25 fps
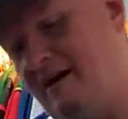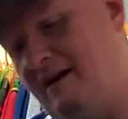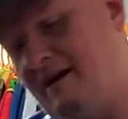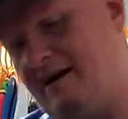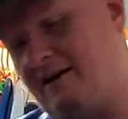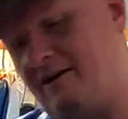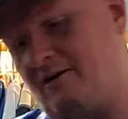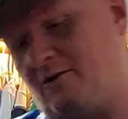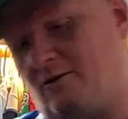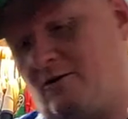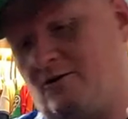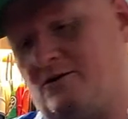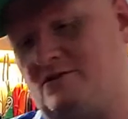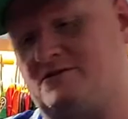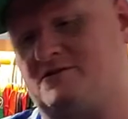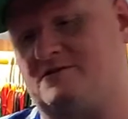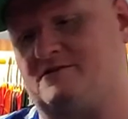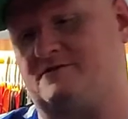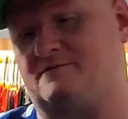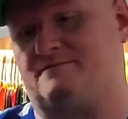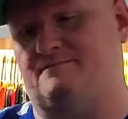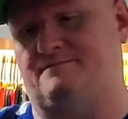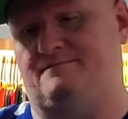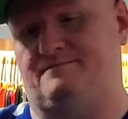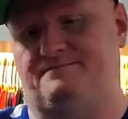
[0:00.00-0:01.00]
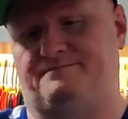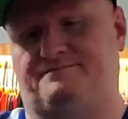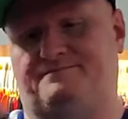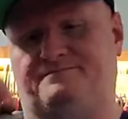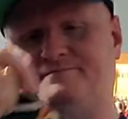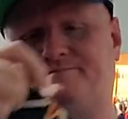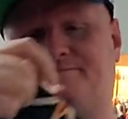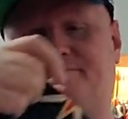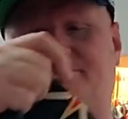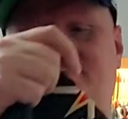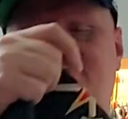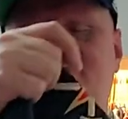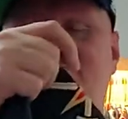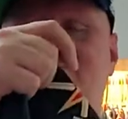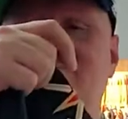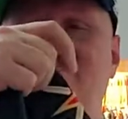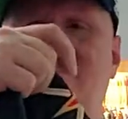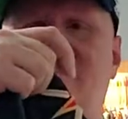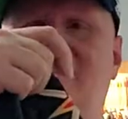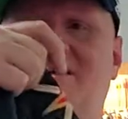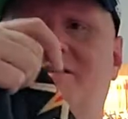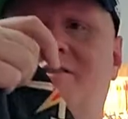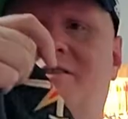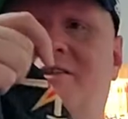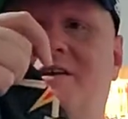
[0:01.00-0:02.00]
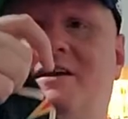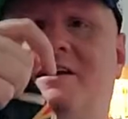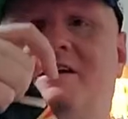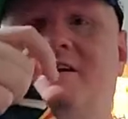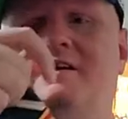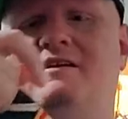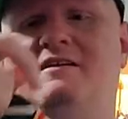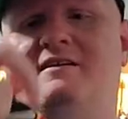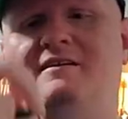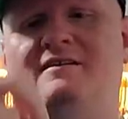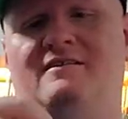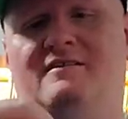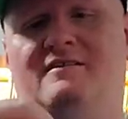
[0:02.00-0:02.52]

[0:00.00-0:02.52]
And of course, the,